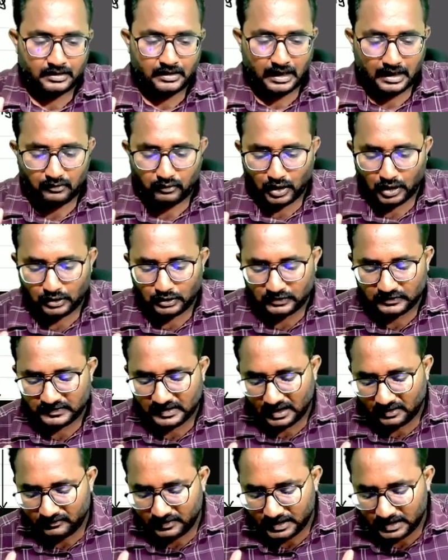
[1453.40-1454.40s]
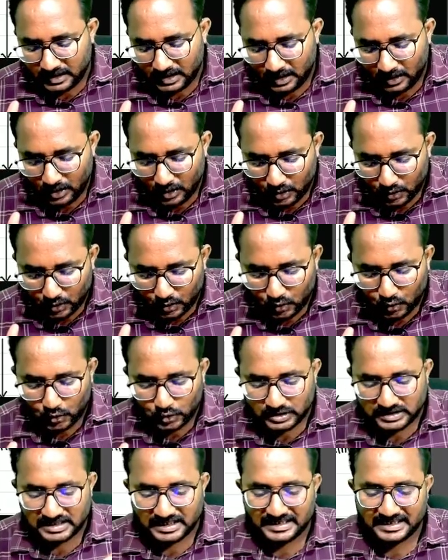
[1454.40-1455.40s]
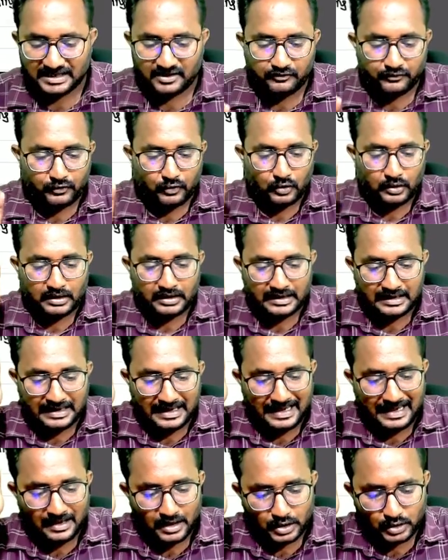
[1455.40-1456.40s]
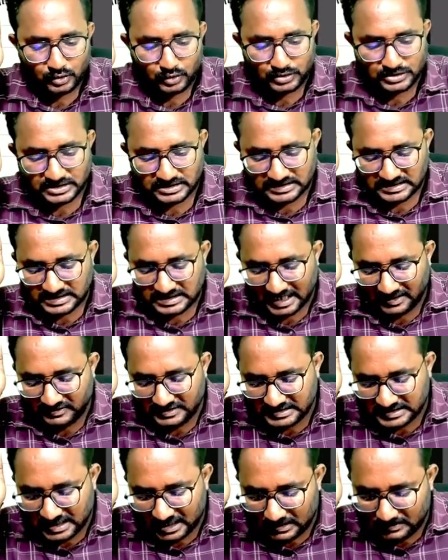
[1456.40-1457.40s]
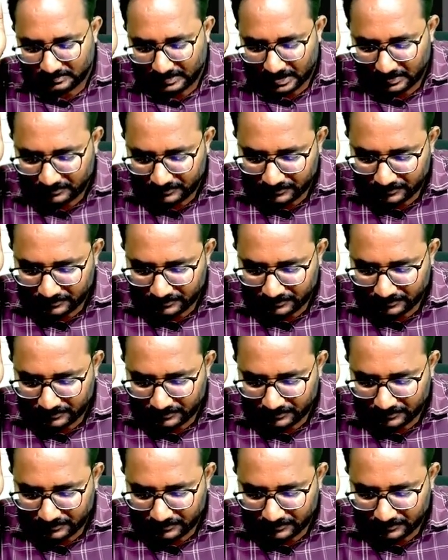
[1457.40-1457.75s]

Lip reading: I want to start with the 234A question. Shall we start, ma?